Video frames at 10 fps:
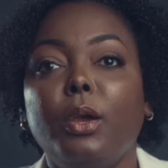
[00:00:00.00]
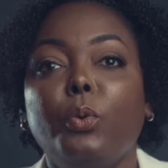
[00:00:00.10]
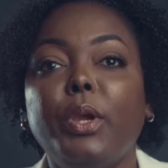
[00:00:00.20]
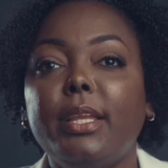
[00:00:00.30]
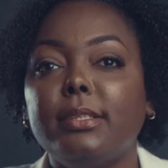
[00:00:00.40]

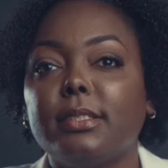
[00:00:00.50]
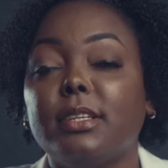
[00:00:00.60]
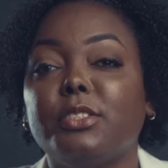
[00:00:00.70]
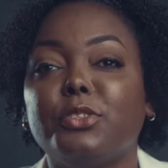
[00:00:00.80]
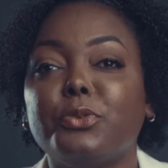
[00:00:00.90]
We
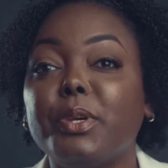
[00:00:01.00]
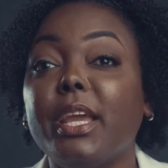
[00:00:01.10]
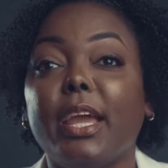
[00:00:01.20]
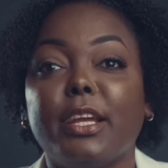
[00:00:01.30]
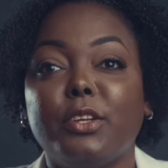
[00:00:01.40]
discussed
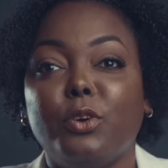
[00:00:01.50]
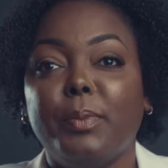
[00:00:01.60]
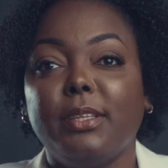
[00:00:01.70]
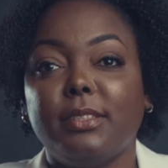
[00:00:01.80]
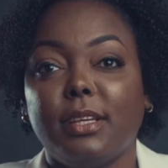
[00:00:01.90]
3
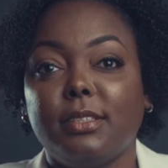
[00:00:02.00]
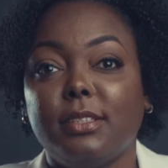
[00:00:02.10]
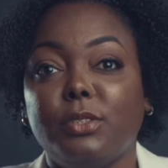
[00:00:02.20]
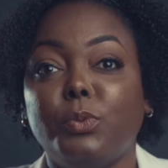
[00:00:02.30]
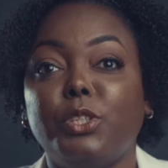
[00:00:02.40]
economic
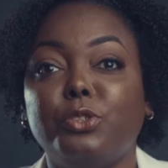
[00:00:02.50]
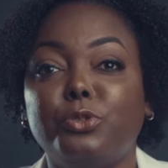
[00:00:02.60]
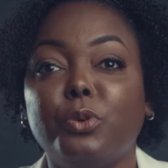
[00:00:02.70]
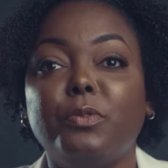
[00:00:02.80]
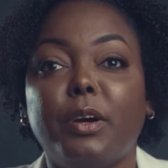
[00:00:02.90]
sectors which
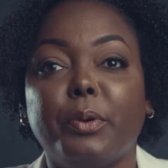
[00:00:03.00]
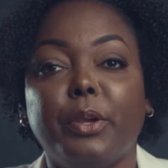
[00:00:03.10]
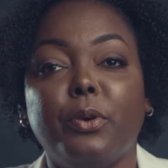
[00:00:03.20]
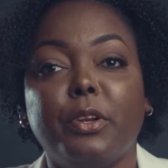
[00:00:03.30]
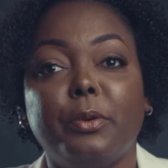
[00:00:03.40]
drove our
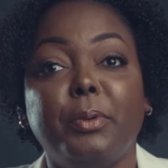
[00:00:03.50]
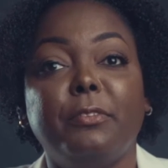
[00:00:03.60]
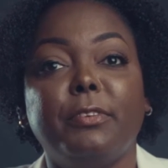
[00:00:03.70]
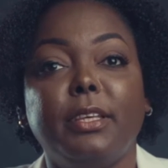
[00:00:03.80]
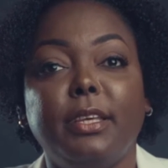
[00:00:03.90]
economy
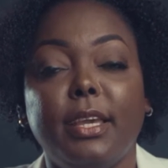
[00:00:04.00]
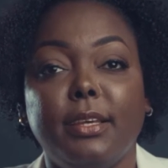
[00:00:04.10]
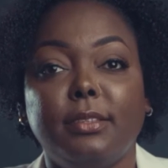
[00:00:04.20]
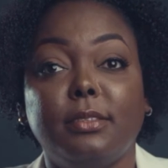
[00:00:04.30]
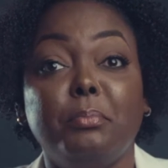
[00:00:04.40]
for
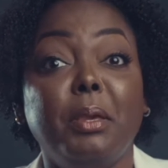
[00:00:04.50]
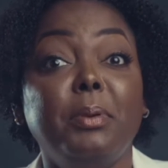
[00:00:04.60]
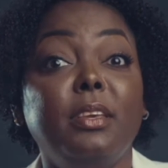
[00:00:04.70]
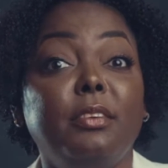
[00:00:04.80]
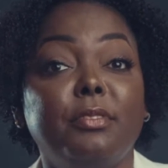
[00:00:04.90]
years,
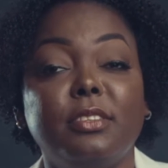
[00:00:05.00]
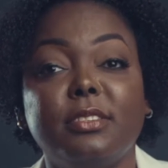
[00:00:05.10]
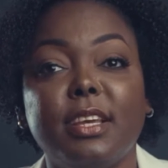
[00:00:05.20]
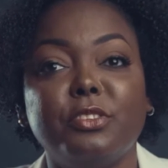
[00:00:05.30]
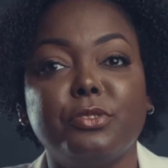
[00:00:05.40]
maybe even
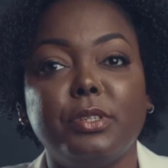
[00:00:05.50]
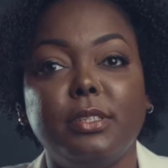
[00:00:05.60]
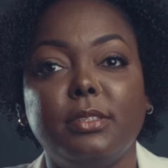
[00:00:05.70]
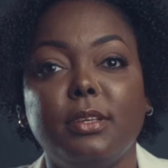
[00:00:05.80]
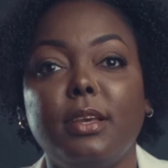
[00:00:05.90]

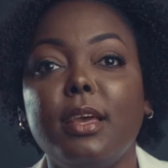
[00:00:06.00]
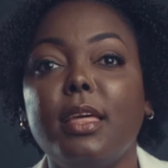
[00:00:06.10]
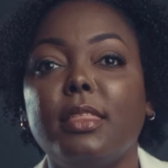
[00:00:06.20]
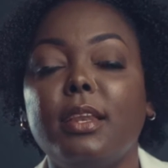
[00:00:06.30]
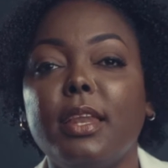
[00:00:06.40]
centuries.
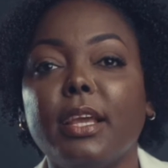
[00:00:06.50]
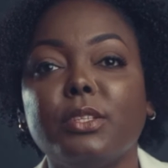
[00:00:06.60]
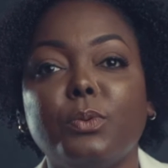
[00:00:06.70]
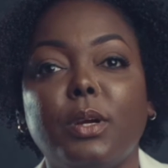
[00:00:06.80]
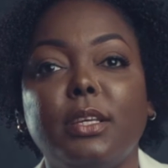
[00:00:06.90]
The
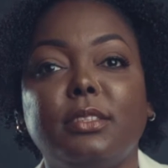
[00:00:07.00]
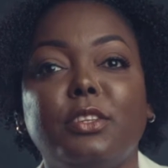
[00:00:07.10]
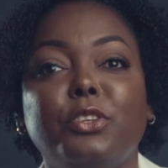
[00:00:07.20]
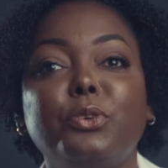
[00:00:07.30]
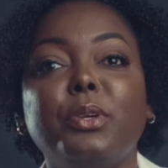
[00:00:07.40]
next one is a
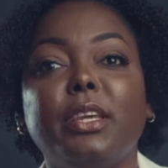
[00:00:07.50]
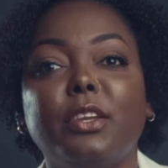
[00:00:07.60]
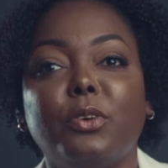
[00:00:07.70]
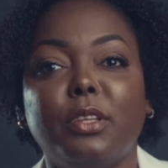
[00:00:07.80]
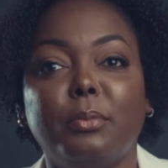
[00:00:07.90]
new
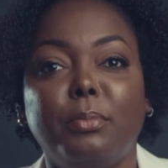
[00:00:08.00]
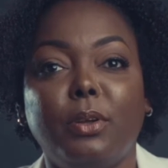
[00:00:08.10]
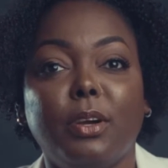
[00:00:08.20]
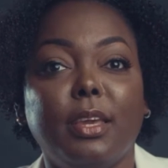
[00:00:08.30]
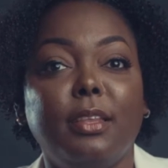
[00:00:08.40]
kid on the
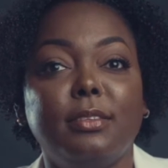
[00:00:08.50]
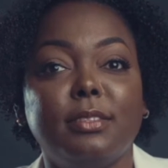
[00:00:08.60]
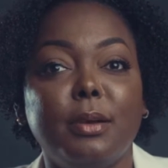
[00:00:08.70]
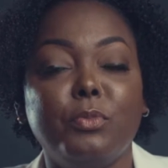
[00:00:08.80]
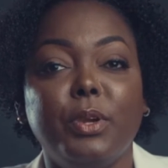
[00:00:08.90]
block in
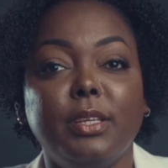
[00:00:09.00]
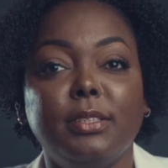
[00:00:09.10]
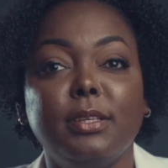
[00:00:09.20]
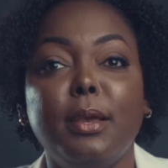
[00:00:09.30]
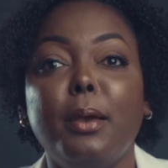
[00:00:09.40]
some
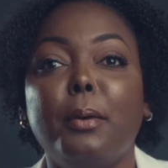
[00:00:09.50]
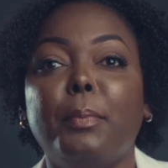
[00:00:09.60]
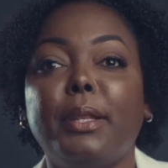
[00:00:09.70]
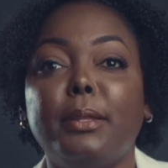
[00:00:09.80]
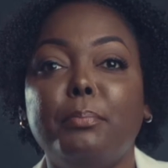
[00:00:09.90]
ways, but the